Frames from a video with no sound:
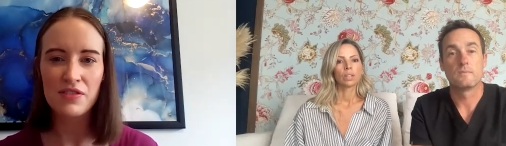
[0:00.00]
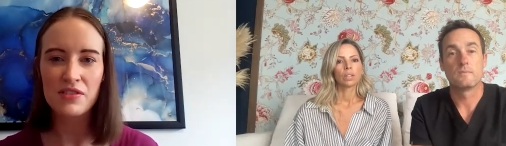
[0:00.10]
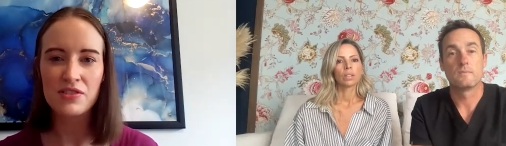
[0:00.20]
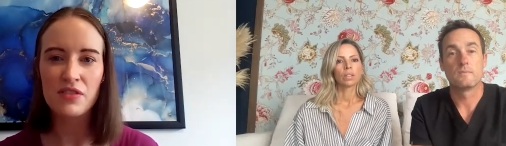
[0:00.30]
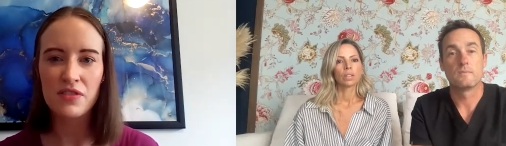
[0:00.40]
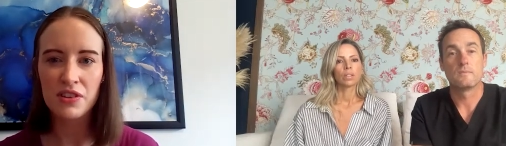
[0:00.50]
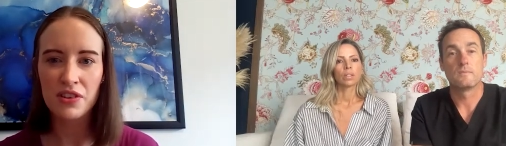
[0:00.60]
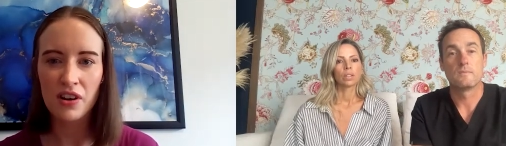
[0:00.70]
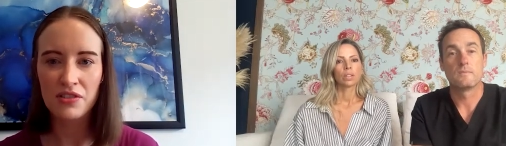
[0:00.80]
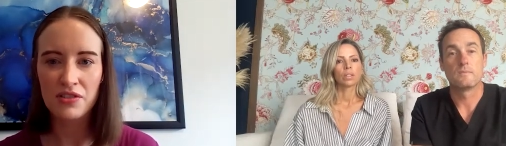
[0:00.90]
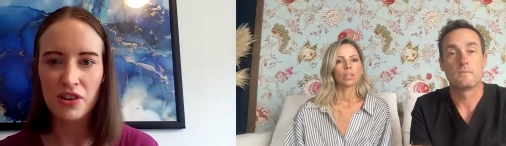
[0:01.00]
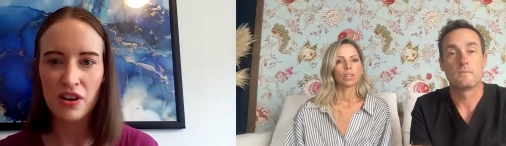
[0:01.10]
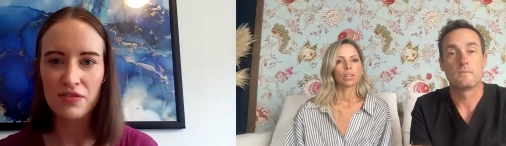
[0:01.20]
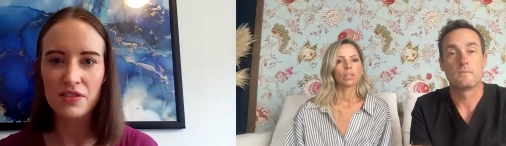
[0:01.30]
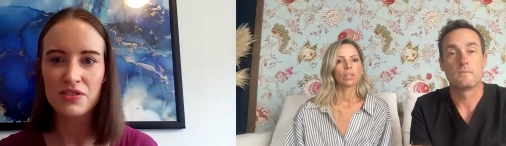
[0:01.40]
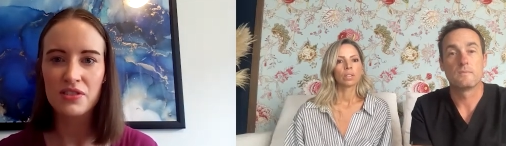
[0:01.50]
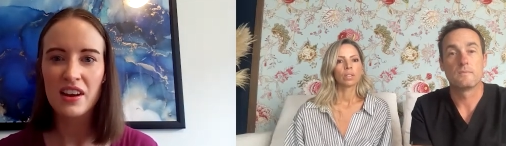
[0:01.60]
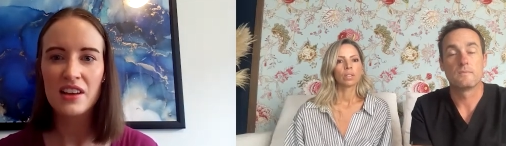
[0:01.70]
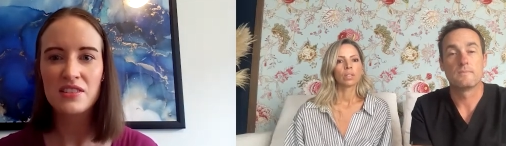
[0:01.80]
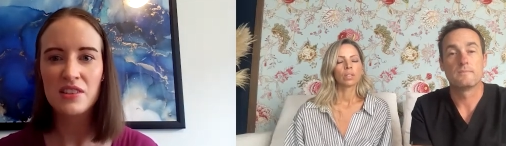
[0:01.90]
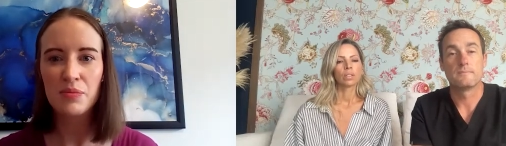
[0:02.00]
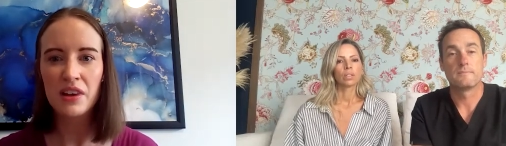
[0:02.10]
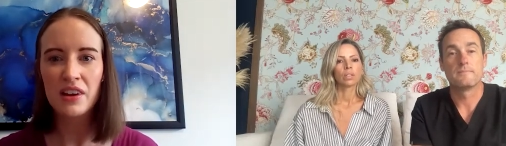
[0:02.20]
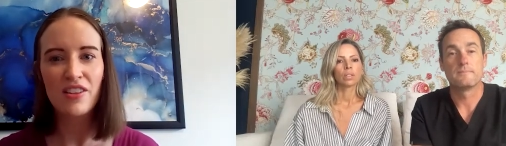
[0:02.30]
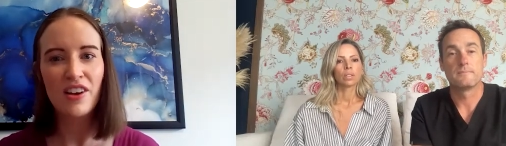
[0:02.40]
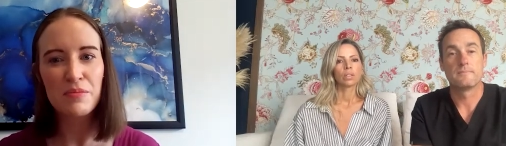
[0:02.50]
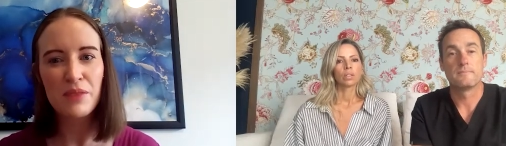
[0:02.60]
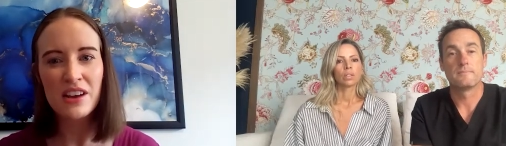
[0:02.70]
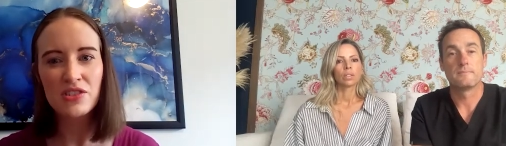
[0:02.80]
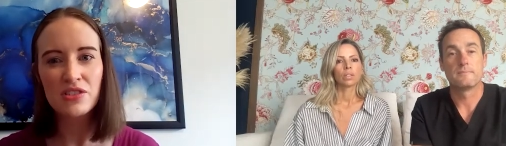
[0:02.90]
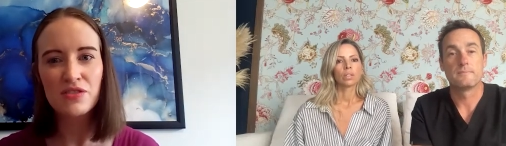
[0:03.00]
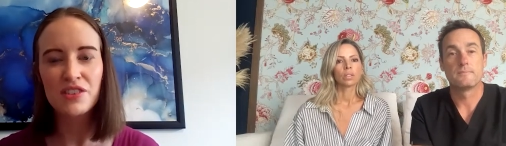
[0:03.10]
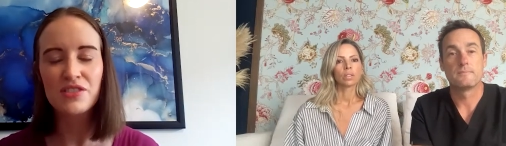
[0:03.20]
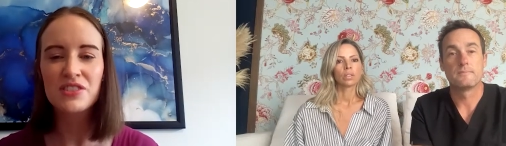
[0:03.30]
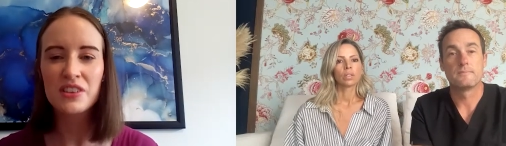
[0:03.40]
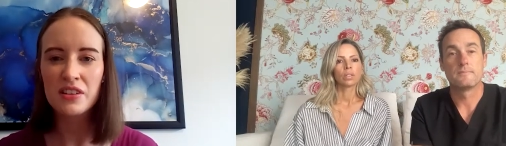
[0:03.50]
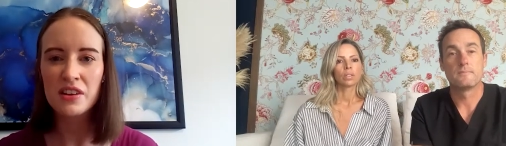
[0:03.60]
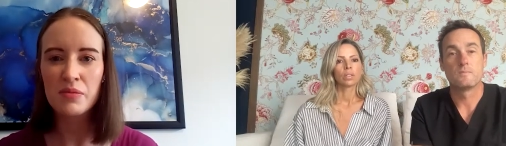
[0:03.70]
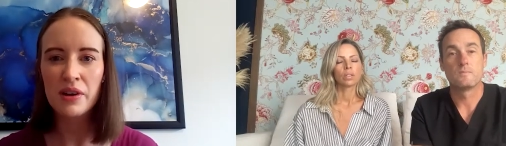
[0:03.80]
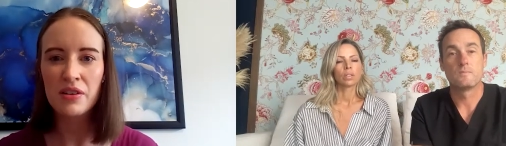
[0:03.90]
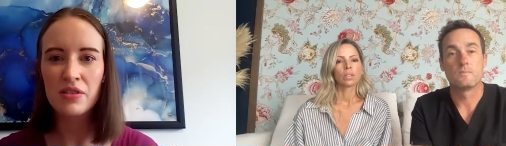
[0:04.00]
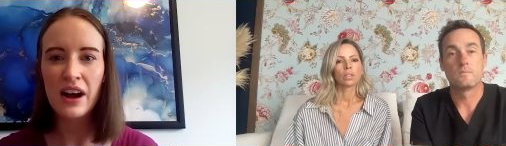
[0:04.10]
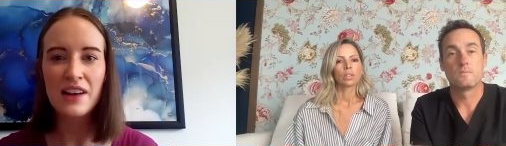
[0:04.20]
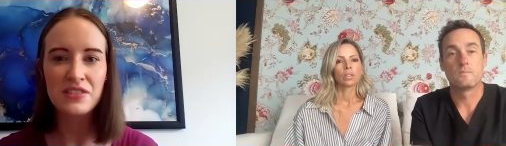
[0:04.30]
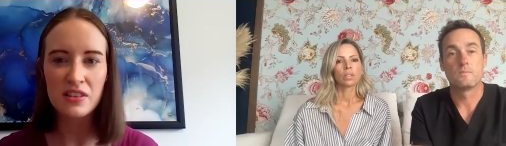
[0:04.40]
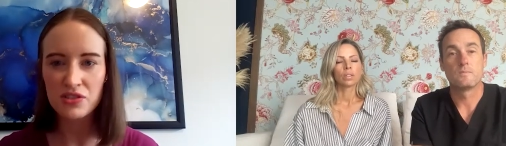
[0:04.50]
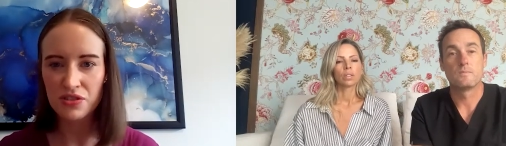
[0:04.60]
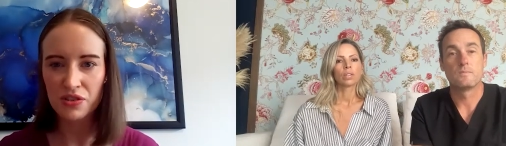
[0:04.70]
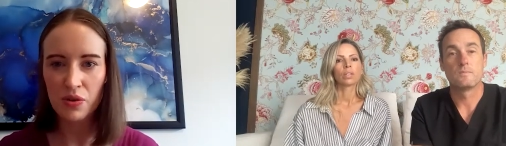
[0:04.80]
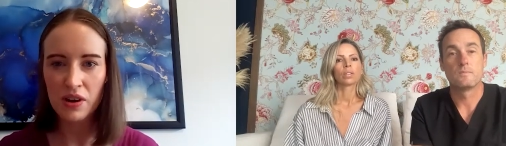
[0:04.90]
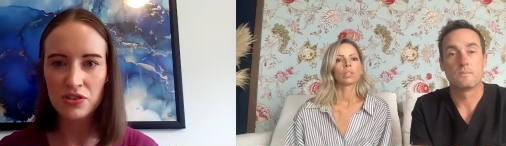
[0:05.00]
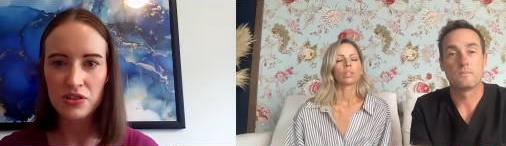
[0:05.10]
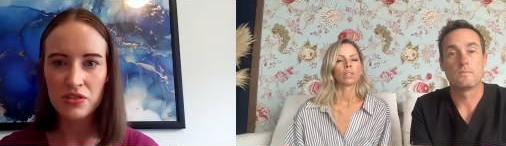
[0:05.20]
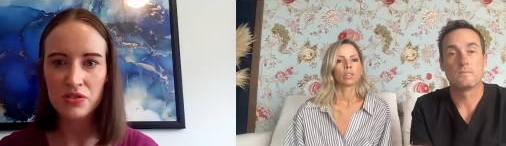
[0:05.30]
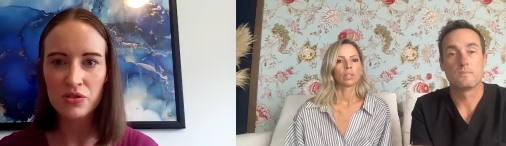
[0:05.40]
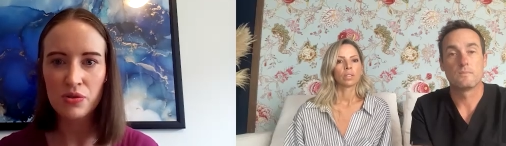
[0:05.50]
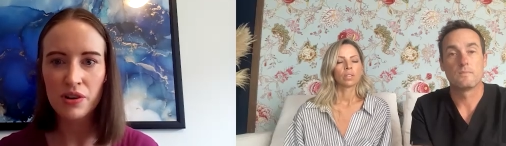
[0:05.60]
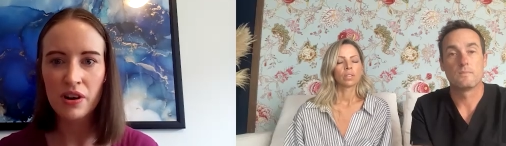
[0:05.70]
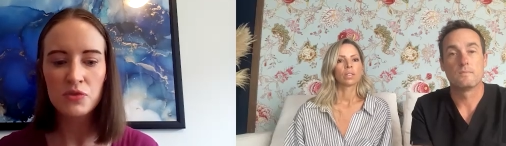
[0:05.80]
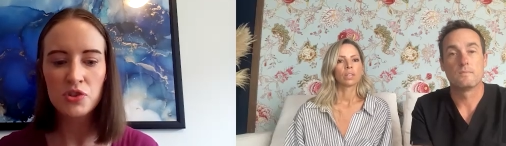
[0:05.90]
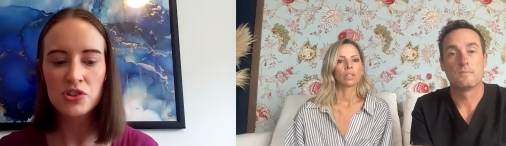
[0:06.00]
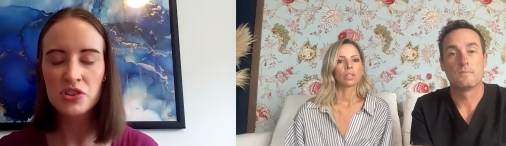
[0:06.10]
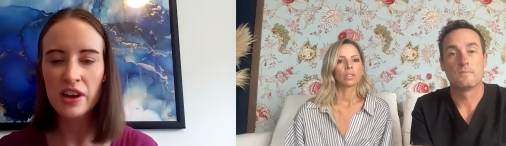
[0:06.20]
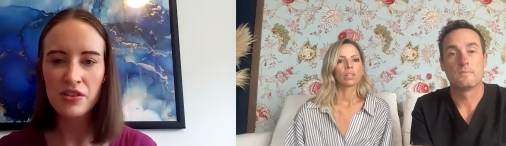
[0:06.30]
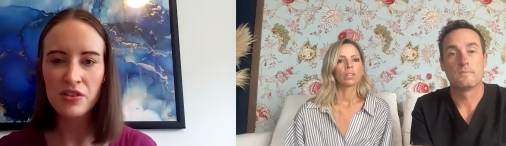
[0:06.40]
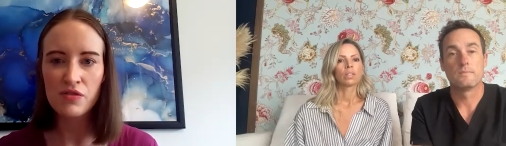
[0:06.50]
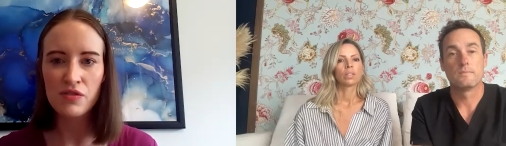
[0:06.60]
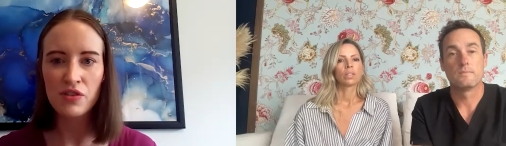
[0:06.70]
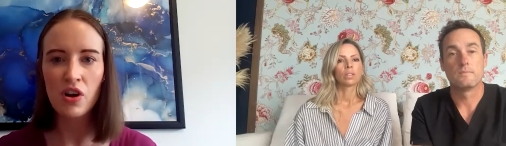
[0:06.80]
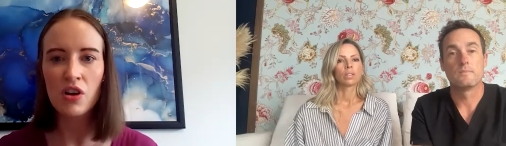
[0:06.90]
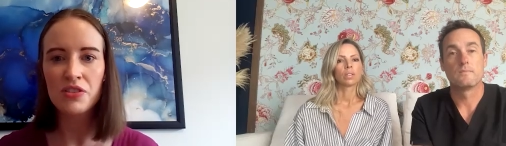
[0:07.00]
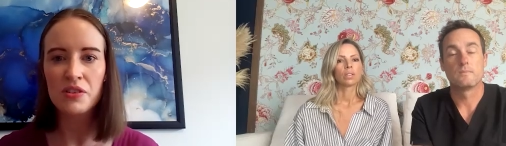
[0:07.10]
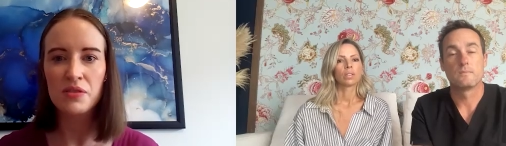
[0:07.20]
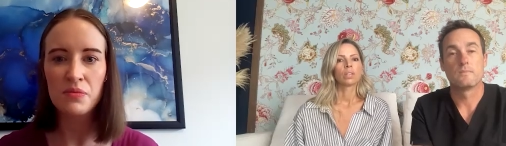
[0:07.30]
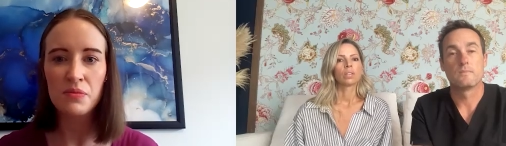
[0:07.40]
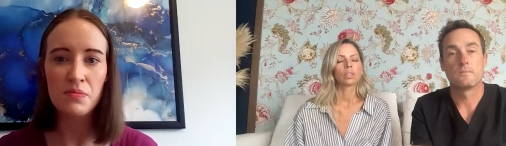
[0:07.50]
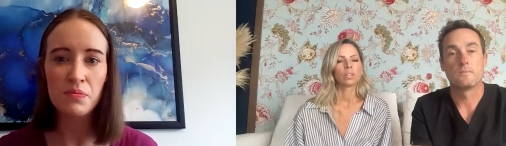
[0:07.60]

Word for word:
Speaker 1: for yourself in the doctor's office. It's something a lot of patients feel silly about asking certain questions, or just scared overall to